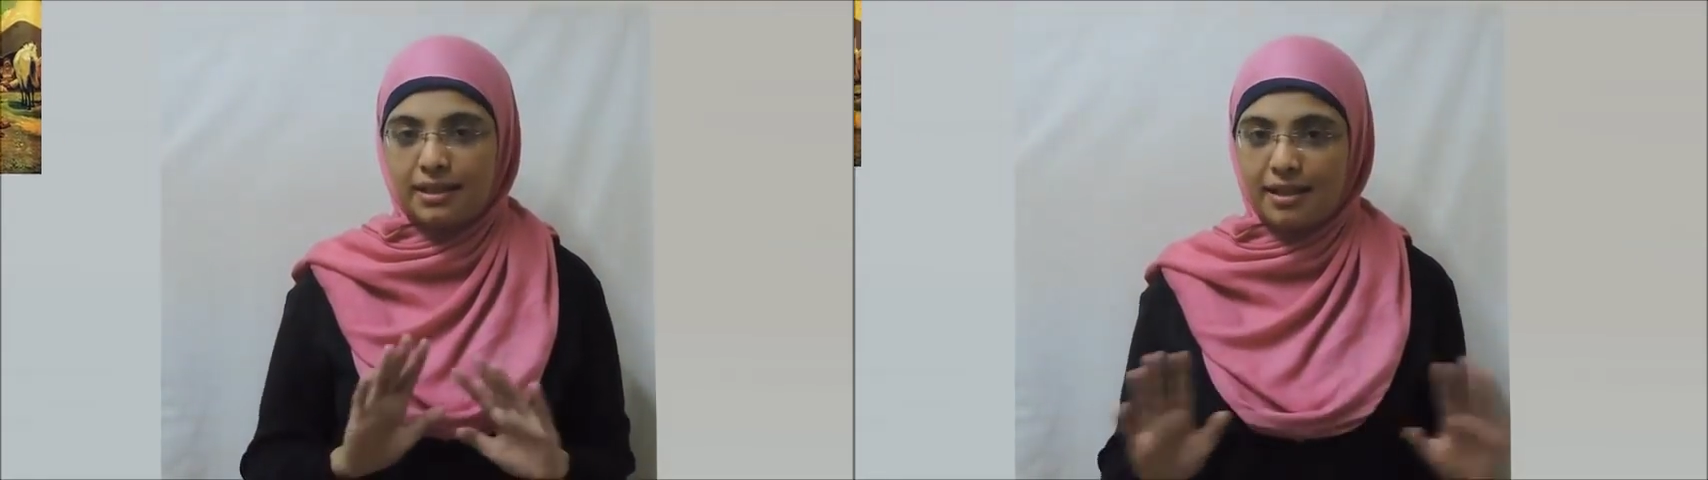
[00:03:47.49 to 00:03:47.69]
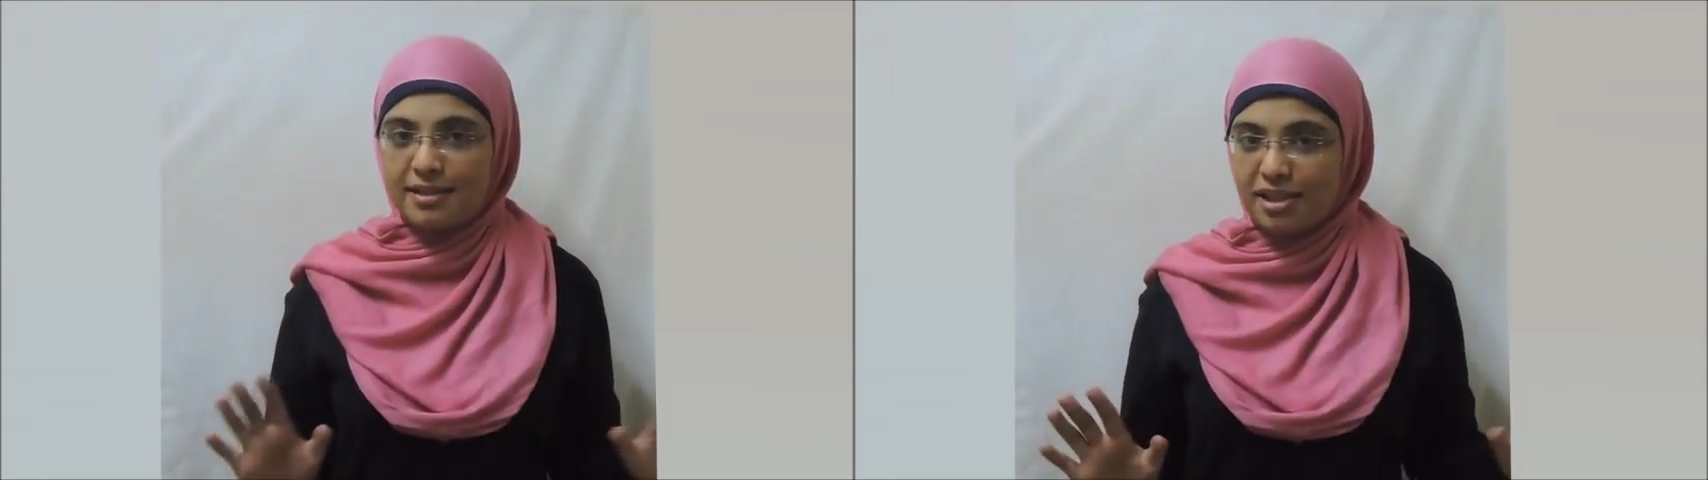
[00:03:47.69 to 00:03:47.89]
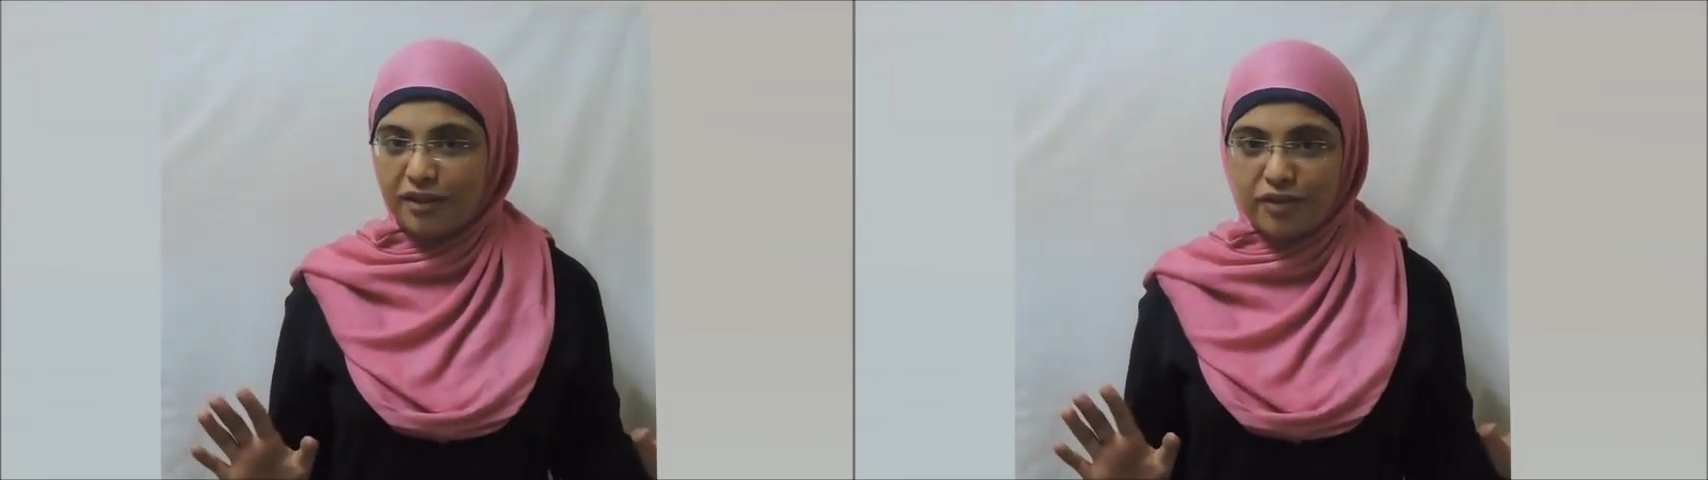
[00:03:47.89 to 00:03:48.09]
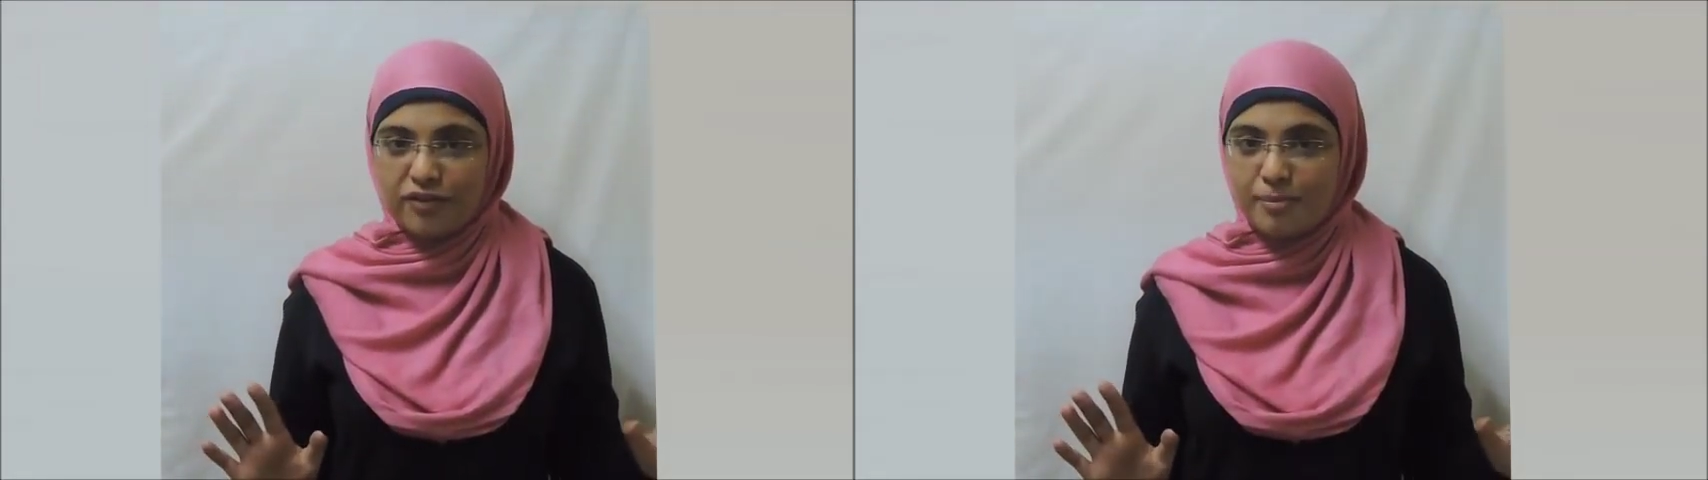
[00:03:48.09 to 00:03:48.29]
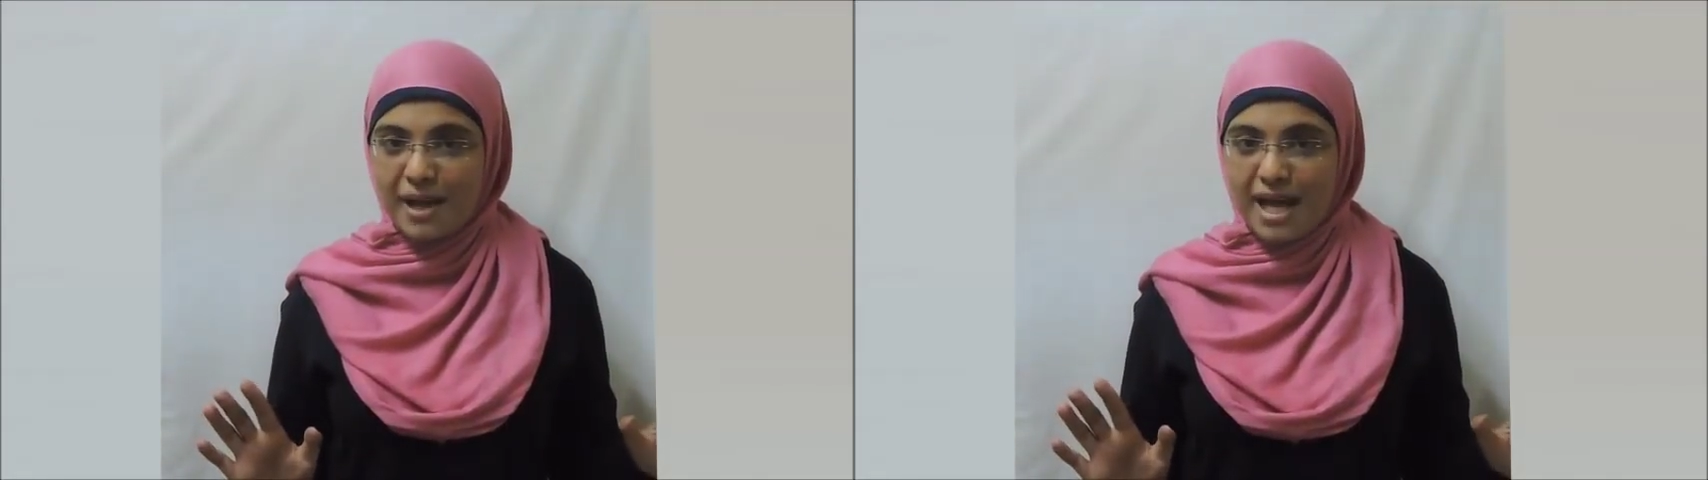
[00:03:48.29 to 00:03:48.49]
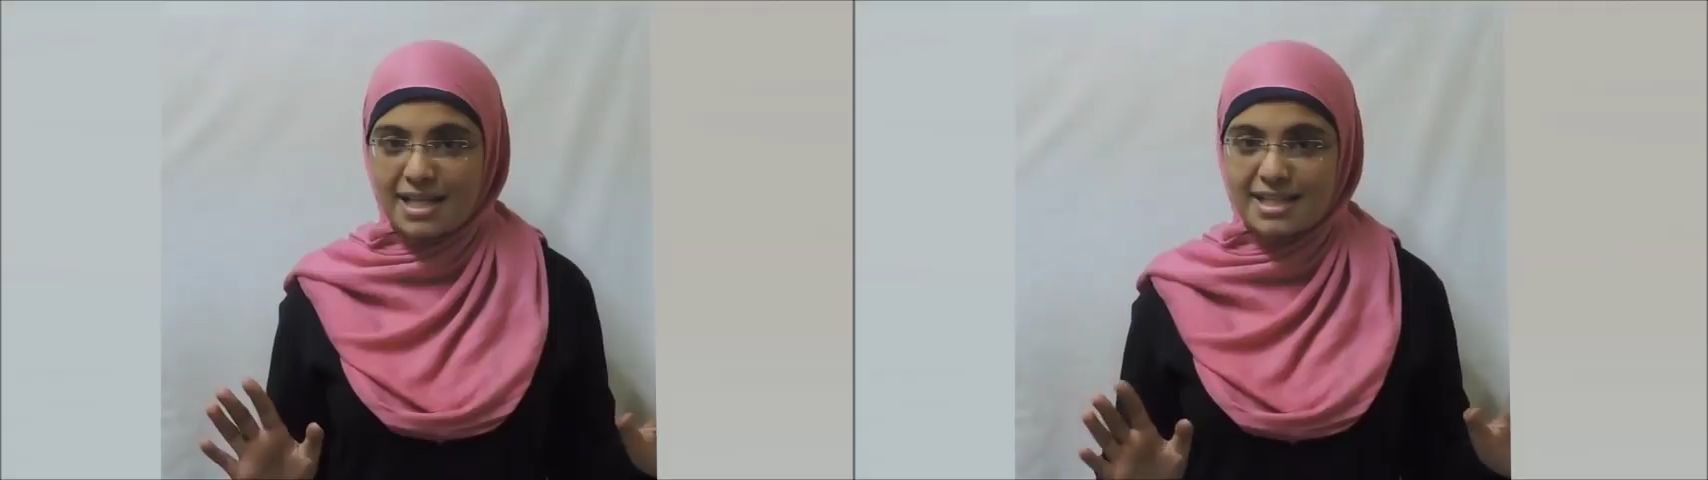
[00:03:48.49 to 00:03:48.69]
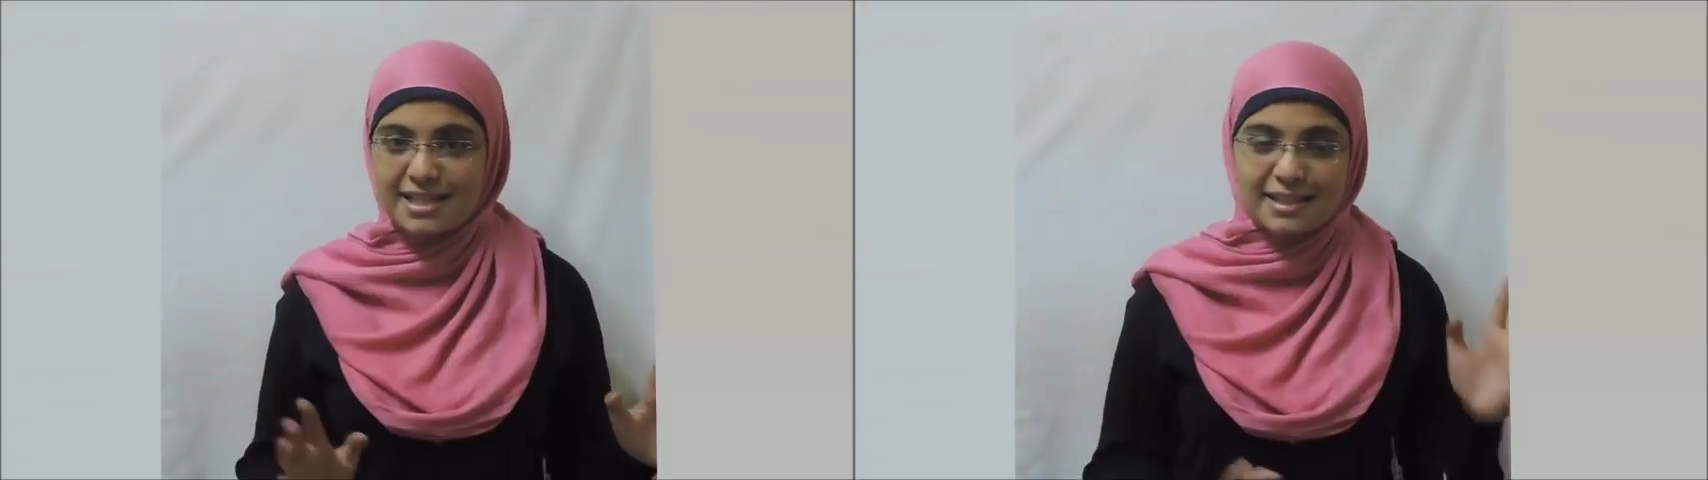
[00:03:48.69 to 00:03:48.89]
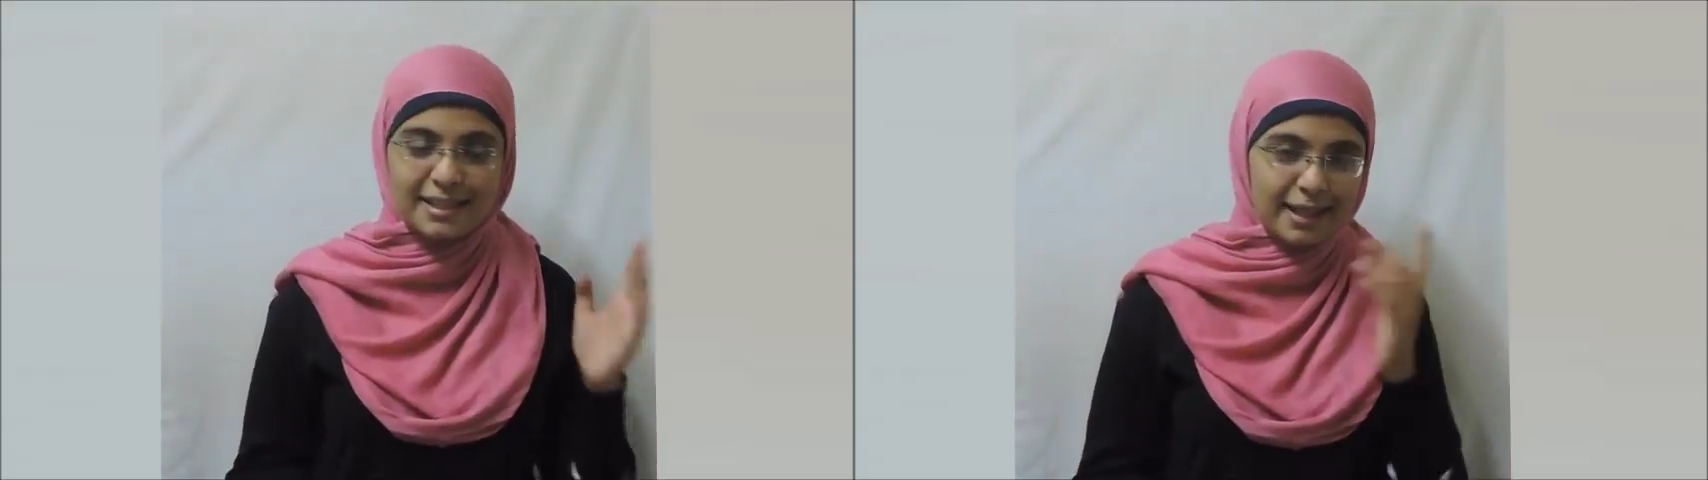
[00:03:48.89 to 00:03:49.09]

That's enough of the best.